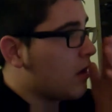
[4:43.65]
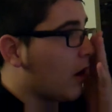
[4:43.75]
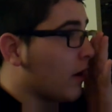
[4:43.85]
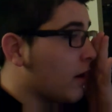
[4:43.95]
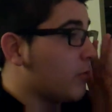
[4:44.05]

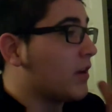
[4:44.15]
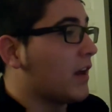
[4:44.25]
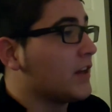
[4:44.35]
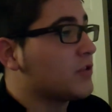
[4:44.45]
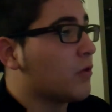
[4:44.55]
Alright, we
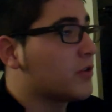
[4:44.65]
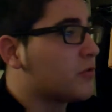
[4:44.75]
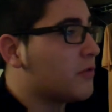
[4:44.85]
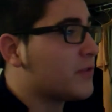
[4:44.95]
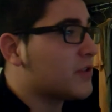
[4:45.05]
got George
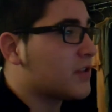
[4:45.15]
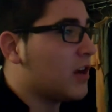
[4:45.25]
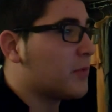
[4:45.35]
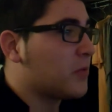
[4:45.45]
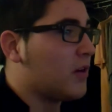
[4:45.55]
Roop versus
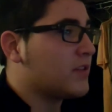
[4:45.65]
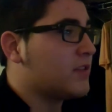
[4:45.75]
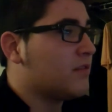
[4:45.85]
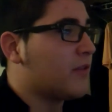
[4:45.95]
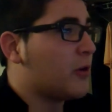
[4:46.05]
Cub
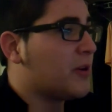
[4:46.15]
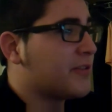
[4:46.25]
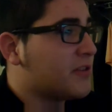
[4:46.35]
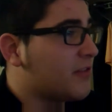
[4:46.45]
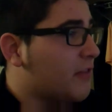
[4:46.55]
Swanson. Very
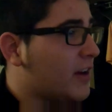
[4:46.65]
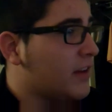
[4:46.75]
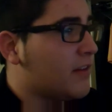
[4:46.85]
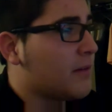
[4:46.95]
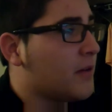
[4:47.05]
interesting
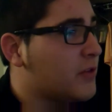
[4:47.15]
fight.